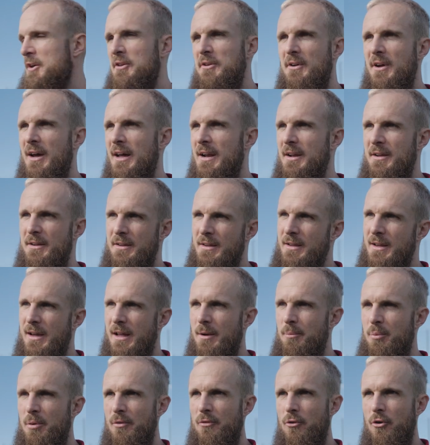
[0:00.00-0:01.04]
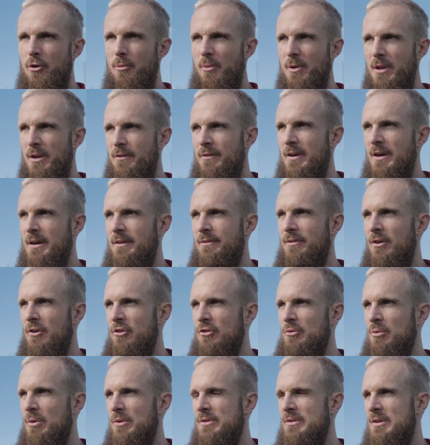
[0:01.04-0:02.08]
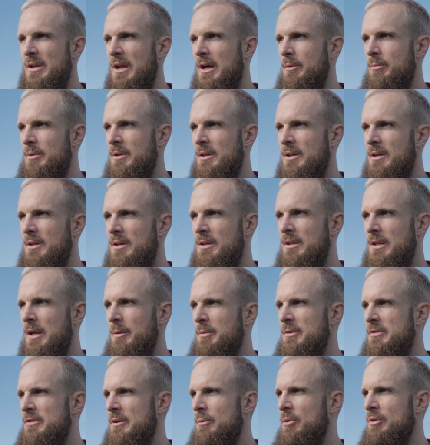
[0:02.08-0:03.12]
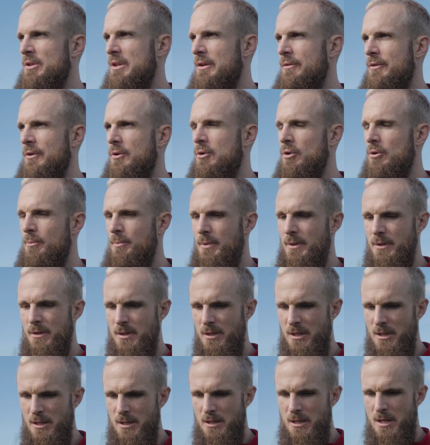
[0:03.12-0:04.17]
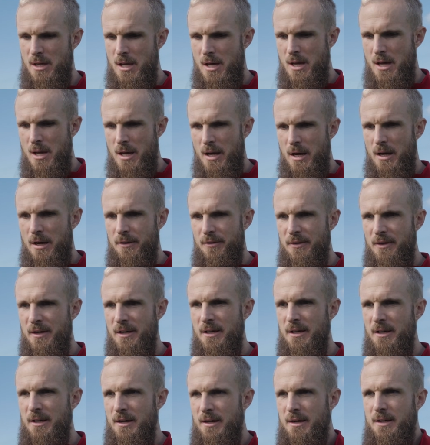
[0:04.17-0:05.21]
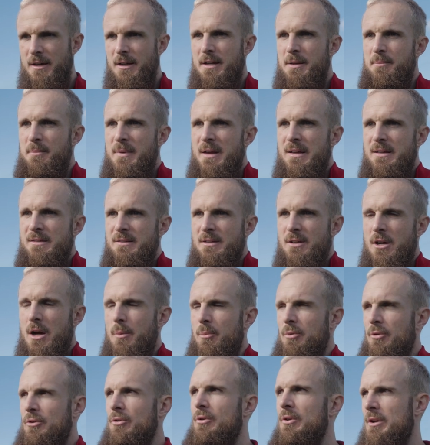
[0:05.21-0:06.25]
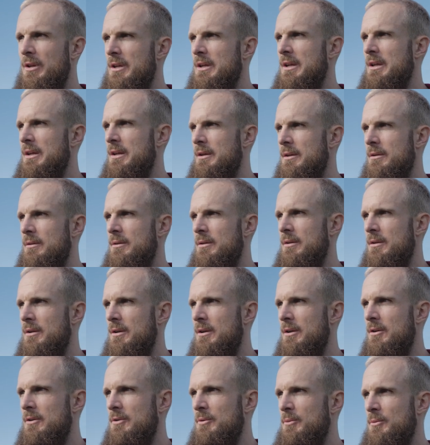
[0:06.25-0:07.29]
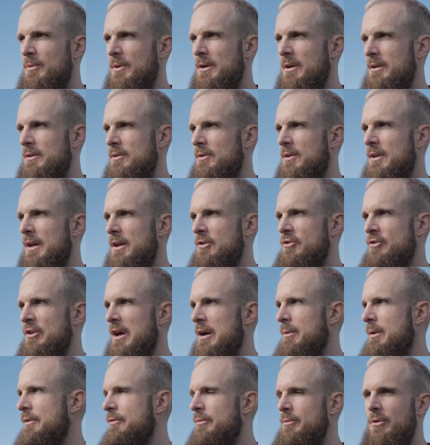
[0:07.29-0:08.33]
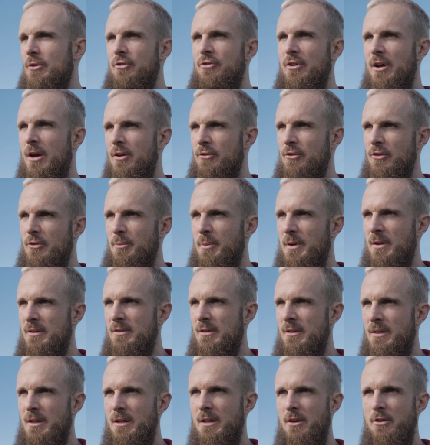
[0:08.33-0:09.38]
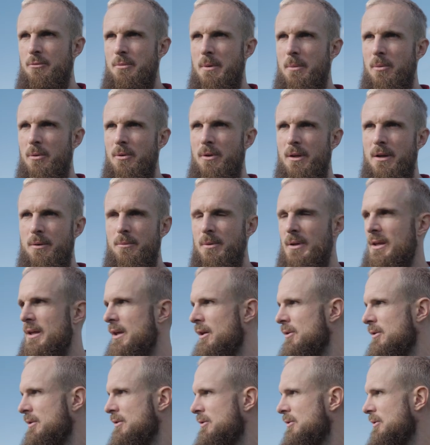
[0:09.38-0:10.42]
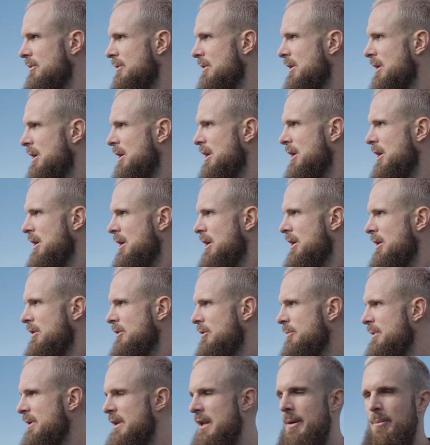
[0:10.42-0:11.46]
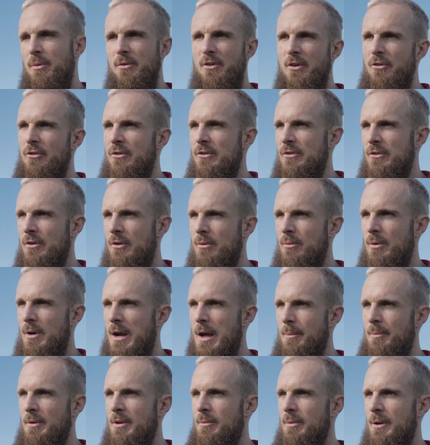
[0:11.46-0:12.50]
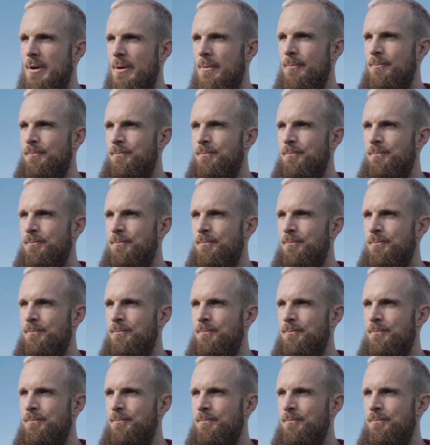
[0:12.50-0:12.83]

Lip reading: gotta perform on the very first one, so that'll be somewhat difficult. But I think an amazing opportunity, and you know, you can't shy away from those challenges, because I think there's people that are be killing to be in that position. So we're happy to be here.